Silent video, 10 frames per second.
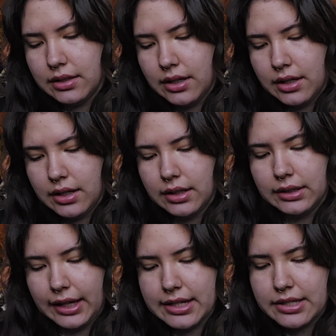
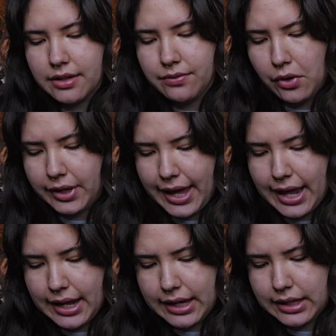Layson
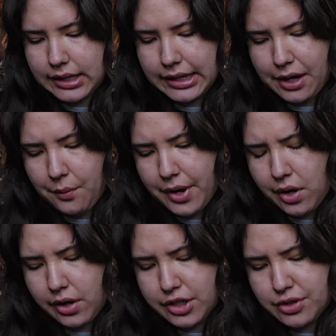Volcanic, Gateway
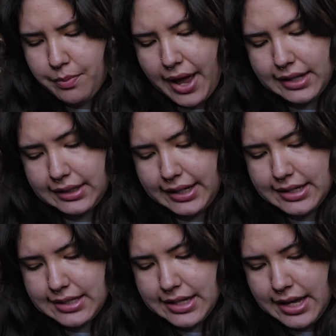Arch,
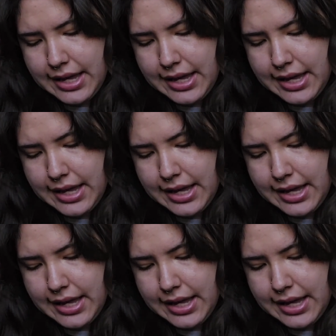Badlands,